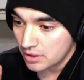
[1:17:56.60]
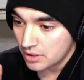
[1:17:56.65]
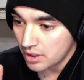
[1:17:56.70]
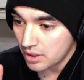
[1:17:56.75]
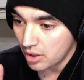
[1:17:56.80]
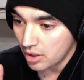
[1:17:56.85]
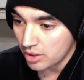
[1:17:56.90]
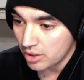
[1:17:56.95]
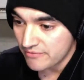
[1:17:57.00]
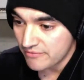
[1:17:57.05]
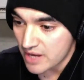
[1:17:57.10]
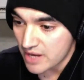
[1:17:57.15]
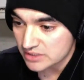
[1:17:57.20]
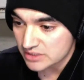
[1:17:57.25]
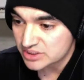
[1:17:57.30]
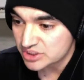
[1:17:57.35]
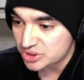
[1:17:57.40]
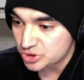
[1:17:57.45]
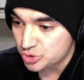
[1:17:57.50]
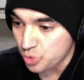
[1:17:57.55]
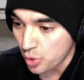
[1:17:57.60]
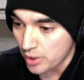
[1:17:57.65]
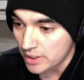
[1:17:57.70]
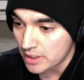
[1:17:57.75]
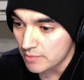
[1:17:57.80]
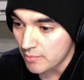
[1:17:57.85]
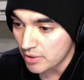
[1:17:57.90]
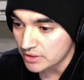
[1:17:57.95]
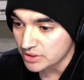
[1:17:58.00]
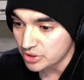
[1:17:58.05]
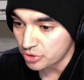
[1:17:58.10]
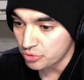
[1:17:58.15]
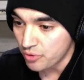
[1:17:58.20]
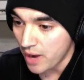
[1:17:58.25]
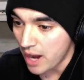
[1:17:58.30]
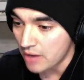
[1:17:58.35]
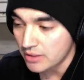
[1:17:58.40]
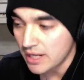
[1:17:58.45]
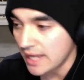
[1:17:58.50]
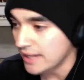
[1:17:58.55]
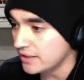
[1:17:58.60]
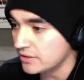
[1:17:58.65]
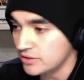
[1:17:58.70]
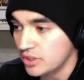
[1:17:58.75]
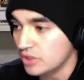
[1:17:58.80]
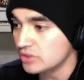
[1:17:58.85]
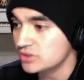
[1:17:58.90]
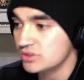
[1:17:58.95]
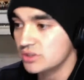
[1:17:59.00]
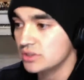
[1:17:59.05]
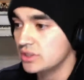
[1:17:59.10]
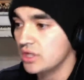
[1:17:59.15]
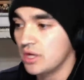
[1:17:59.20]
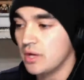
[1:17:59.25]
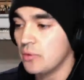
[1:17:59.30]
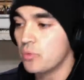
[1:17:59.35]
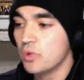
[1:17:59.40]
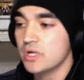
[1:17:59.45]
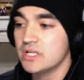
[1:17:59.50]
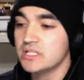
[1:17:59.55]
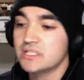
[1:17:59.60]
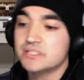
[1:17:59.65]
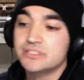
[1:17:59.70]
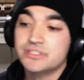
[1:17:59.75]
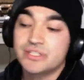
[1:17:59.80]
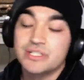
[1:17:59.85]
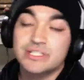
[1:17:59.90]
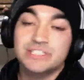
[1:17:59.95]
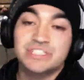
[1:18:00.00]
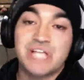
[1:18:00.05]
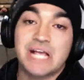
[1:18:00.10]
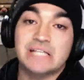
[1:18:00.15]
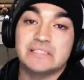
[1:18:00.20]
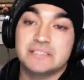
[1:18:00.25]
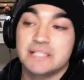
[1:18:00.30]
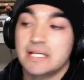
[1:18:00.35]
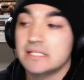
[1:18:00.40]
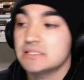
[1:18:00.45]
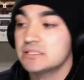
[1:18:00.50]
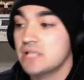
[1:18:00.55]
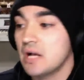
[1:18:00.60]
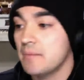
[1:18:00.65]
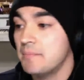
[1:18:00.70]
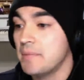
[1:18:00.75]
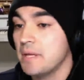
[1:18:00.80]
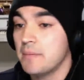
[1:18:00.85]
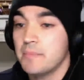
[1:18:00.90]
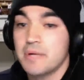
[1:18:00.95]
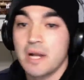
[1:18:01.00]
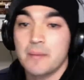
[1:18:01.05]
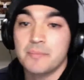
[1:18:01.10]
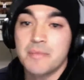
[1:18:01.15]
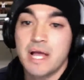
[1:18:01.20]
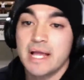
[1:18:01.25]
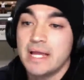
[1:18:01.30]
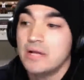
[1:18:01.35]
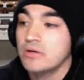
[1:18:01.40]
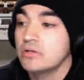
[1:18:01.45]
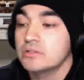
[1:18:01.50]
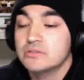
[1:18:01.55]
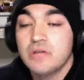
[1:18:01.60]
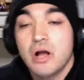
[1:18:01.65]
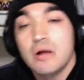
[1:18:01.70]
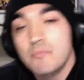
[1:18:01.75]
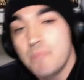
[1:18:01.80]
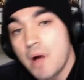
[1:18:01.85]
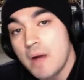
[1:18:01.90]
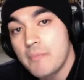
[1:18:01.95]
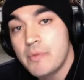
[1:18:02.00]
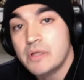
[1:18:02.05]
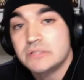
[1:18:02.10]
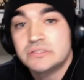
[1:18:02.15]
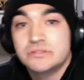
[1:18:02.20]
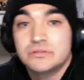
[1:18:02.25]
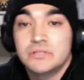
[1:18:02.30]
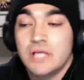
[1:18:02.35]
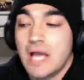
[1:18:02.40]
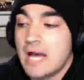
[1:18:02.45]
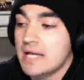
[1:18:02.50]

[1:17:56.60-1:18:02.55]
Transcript: Oliveira's destroying him on the ground. Like he wouldn't have stood a chance against Khabib. And I'm not here to talk papas today.